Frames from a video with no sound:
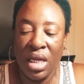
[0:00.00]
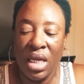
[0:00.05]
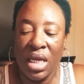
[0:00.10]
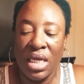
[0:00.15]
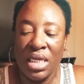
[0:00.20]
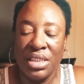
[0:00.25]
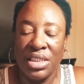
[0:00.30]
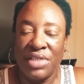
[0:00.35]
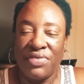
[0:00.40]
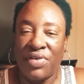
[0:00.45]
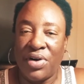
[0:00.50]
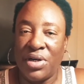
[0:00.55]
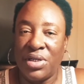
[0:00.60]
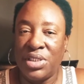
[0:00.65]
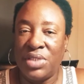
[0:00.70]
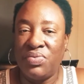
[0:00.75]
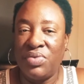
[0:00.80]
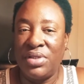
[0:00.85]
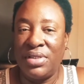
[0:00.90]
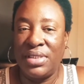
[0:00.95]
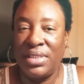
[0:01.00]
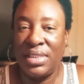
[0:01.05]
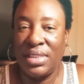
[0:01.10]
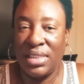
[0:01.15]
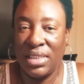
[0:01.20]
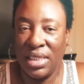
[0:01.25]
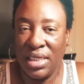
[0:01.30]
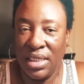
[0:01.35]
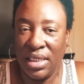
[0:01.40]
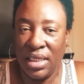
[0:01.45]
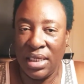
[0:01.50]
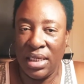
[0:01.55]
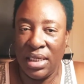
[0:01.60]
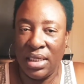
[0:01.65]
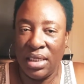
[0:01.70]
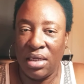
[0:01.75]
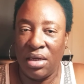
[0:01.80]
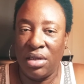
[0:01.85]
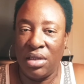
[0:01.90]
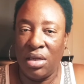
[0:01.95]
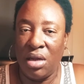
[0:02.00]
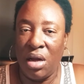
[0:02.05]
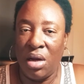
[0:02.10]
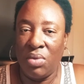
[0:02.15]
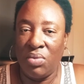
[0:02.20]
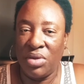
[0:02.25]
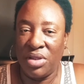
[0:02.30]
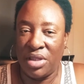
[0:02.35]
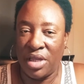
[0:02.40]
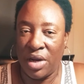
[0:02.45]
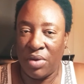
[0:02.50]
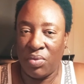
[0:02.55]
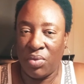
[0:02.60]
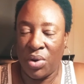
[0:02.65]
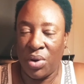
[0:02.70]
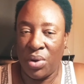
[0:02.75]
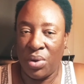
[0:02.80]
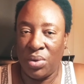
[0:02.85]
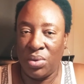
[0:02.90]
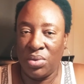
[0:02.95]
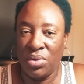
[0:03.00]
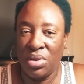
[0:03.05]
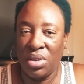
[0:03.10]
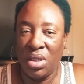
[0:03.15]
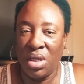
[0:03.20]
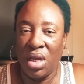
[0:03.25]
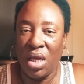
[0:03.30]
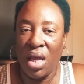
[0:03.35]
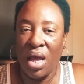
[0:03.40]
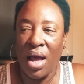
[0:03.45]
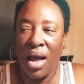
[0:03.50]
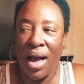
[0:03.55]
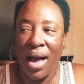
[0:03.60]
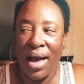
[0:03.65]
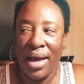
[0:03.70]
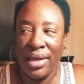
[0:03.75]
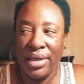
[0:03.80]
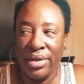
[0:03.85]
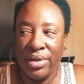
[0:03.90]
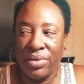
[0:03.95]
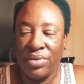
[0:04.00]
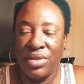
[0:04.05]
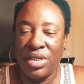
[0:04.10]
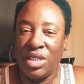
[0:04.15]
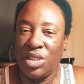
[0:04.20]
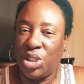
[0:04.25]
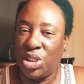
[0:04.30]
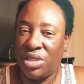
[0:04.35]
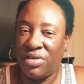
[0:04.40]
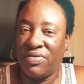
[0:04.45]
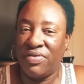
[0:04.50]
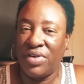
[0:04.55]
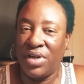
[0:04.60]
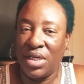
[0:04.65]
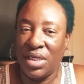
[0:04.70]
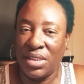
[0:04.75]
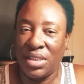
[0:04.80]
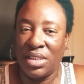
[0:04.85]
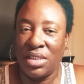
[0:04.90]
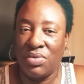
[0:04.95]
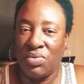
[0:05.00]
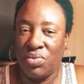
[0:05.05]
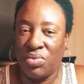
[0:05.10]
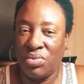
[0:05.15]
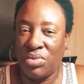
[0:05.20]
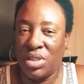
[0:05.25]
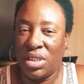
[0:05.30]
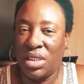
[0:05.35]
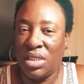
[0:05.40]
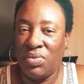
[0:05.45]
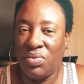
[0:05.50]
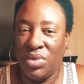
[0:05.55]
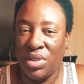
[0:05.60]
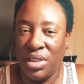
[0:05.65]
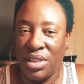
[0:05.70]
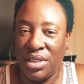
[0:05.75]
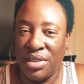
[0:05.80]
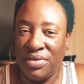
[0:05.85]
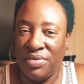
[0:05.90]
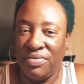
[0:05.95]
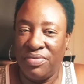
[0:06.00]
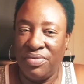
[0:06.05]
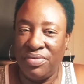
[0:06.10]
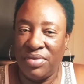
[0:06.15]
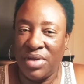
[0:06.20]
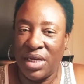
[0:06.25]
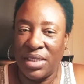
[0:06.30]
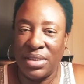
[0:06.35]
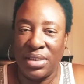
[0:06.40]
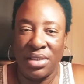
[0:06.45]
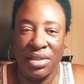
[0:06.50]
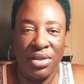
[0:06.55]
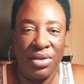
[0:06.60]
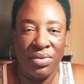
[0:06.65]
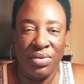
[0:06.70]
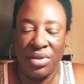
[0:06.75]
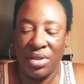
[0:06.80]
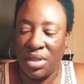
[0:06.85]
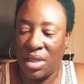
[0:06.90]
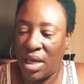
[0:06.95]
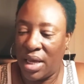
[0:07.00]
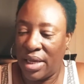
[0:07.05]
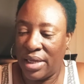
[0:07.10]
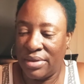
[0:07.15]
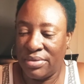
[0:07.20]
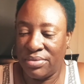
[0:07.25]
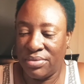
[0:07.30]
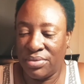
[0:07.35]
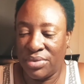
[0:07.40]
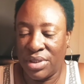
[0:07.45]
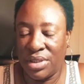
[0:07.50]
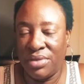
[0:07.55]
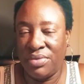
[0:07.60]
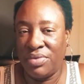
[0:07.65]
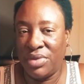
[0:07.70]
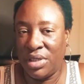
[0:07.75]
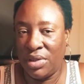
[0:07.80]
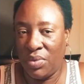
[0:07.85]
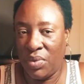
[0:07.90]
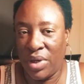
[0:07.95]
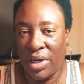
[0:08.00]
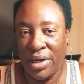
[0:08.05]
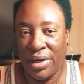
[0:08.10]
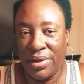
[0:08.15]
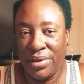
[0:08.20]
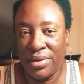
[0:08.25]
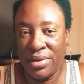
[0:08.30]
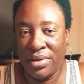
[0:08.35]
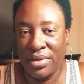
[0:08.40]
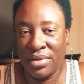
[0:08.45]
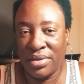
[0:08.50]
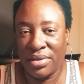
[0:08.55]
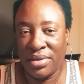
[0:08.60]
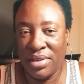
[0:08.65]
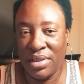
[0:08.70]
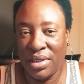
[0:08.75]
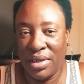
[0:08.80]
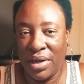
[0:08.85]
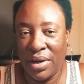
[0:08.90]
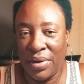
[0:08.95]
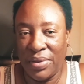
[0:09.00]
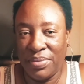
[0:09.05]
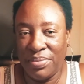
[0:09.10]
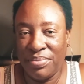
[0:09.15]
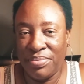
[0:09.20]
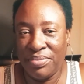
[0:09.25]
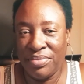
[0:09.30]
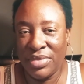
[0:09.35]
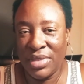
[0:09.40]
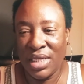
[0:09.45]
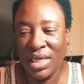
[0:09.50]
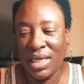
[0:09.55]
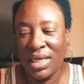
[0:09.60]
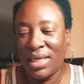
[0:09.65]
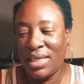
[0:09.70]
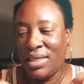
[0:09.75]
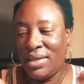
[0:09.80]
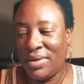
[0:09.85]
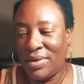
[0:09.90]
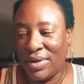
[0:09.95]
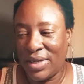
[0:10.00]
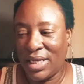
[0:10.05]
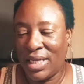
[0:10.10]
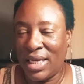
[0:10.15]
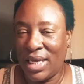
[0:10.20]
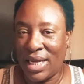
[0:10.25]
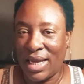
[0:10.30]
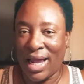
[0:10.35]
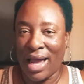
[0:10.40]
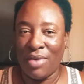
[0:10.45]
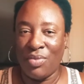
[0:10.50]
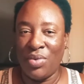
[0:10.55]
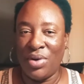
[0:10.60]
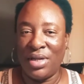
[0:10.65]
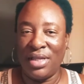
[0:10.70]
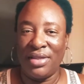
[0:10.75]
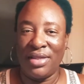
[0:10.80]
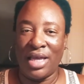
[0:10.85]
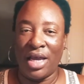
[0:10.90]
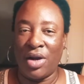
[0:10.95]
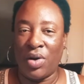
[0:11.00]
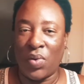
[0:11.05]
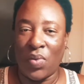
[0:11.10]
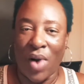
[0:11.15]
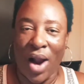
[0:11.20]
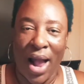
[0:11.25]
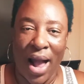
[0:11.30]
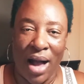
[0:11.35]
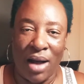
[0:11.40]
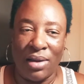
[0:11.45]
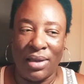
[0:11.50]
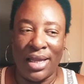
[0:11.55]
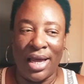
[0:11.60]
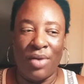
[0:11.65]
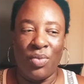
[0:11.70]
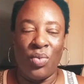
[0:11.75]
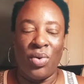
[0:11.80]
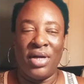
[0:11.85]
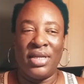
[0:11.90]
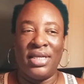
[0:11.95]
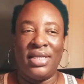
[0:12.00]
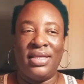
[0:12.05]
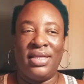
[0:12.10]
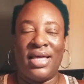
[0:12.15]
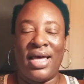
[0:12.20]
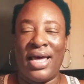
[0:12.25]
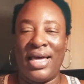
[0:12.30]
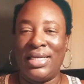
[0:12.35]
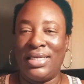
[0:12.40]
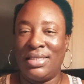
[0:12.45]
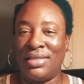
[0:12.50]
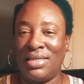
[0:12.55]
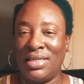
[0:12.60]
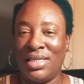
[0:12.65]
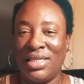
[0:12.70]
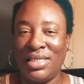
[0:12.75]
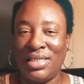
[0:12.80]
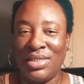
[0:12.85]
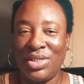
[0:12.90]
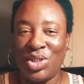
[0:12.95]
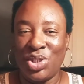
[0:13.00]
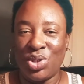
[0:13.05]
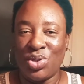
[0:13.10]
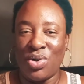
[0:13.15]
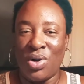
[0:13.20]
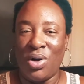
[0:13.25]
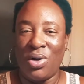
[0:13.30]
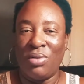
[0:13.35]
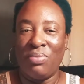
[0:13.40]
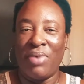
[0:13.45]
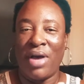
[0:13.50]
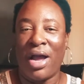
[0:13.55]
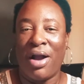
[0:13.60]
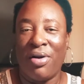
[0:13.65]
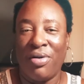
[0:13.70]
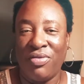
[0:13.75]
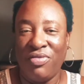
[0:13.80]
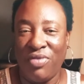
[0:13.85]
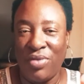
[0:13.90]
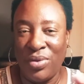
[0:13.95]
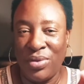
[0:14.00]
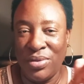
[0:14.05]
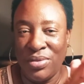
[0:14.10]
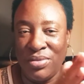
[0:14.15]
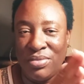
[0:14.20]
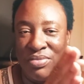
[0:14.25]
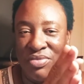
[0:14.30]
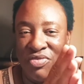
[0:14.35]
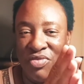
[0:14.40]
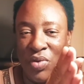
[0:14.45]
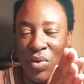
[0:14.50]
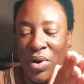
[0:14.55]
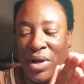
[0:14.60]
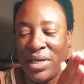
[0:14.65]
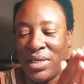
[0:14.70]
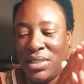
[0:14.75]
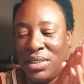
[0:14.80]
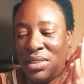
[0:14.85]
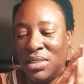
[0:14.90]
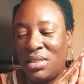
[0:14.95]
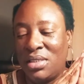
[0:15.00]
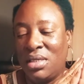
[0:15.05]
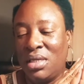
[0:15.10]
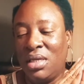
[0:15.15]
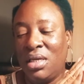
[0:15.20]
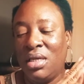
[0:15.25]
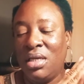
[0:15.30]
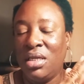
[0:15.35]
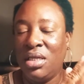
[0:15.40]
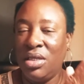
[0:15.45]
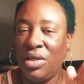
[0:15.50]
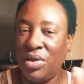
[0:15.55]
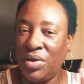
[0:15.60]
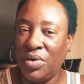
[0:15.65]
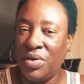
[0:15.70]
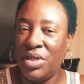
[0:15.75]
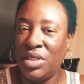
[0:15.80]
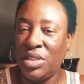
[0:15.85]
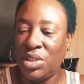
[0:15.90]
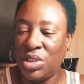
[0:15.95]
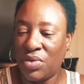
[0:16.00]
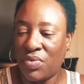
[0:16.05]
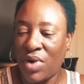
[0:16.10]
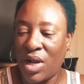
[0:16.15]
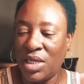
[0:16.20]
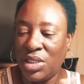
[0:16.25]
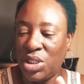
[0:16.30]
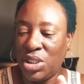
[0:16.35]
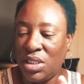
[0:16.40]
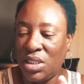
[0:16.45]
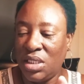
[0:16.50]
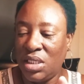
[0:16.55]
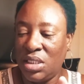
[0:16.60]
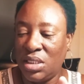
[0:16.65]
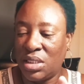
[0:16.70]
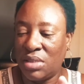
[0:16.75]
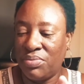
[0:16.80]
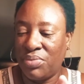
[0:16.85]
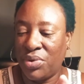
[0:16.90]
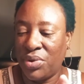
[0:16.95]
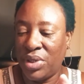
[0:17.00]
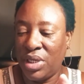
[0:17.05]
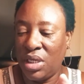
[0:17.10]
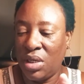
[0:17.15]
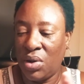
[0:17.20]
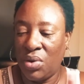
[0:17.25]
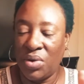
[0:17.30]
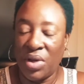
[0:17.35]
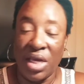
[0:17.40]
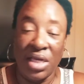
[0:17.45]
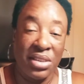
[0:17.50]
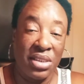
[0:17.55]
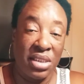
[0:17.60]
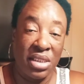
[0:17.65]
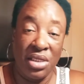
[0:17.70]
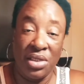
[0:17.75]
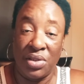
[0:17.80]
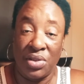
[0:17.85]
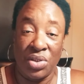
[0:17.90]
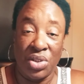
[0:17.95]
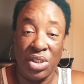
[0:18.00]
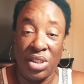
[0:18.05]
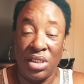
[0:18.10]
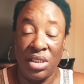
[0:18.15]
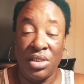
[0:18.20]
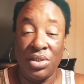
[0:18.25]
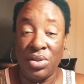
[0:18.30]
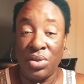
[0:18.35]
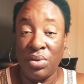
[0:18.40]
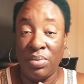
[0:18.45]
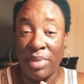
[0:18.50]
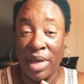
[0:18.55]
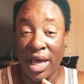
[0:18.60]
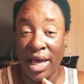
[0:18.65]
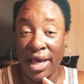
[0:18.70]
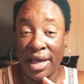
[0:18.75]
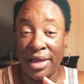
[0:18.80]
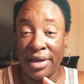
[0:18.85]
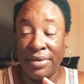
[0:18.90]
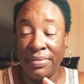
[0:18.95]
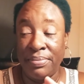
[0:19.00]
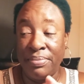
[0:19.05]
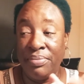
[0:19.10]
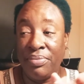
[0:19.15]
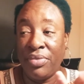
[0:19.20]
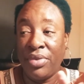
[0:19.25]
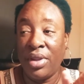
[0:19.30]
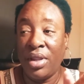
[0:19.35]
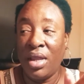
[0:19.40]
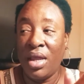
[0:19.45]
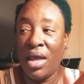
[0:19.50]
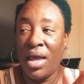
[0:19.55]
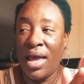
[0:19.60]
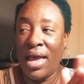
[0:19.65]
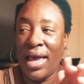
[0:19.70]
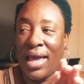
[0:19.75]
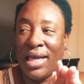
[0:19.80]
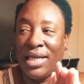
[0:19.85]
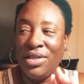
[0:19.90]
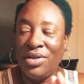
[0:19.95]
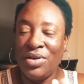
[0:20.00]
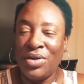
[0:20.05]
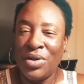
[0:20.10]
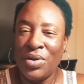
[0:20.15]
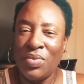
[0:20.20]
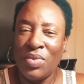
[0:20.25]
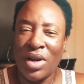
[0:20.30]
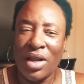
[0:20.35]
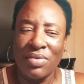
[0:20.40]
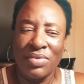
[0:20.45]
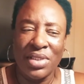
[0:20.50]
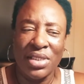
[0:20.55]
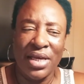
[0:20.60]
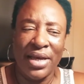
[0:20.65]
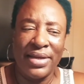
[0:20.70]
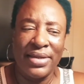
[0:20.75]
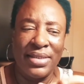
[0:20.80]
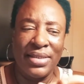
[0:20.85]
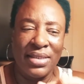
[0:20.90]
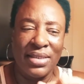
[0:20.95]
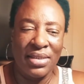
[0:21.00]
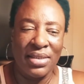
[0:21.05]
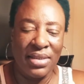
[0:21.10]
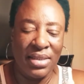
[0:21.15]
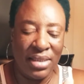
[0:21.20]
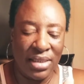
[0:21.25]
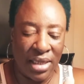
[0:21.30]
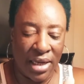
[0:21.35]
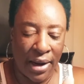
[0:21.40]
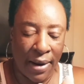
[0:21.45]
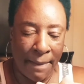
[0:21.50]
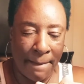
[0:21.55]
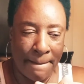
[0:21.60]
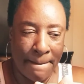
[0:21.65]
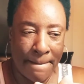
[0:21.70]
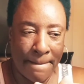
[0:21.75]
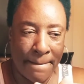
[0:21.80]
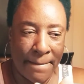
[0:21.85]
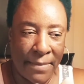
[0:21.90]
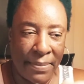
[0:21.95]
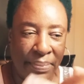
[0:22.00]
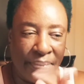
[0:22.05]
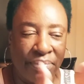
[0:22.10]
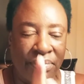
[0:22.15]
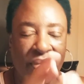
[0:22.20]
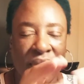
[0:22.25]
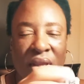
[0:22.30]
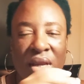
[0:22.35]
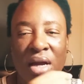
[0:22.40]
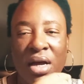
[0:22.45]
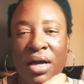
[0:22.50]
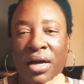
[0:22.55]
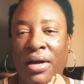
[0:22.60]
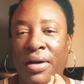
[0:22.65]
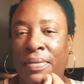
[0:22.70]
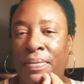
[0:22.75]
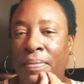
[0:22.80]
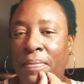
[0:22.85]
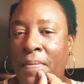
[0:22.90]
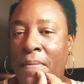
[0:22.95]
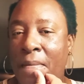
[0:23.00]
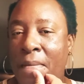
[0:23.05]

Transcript: as far as with the singing along with that role, I know that Jennifer Hudson really would have executed that really, really well. Again, I wanted that growl. I wanted that strong, powerful voice. And Taraji is a pretty okay singer. She didn't do bad. And you know what I was kind of sensing, um,